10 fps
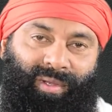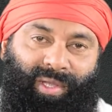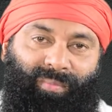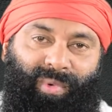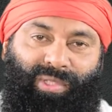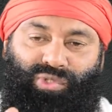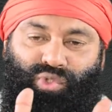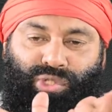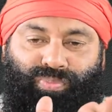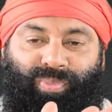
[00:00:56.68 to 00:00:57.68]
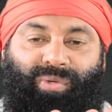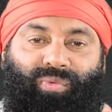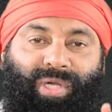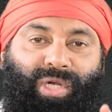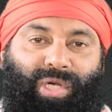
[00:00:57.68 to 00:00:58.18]
He makes this big
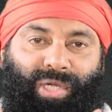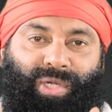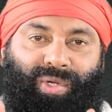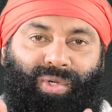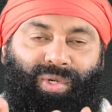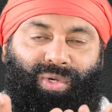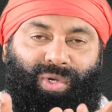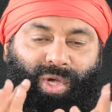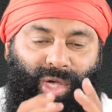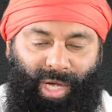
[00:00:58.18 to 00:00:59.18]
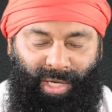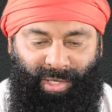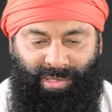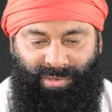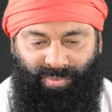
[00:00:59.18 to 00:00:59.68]
idli and
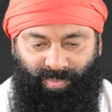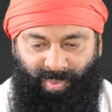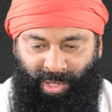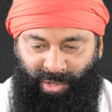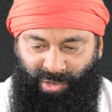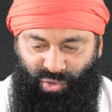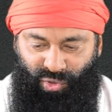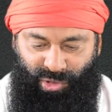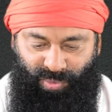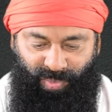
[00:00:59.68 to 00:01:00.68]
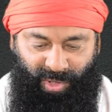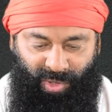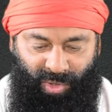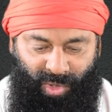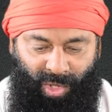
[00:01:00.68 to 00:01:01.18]
his plate is this big.
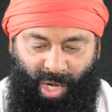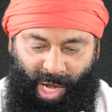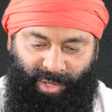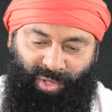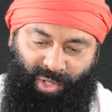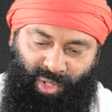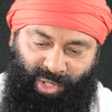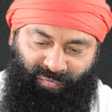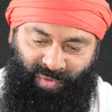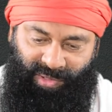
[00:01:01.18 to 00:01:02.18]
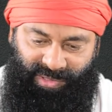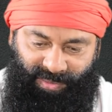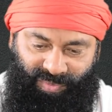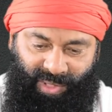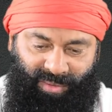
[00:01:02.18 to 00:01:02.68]
And the idli fills
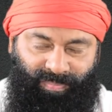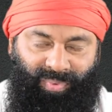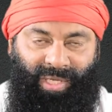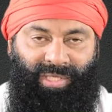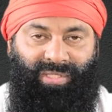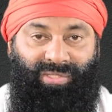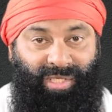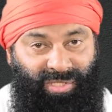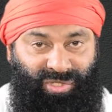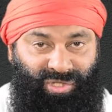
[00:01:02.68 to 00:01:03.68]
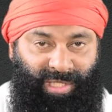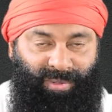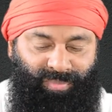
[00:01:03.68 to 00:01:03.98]
up that plate, that is steel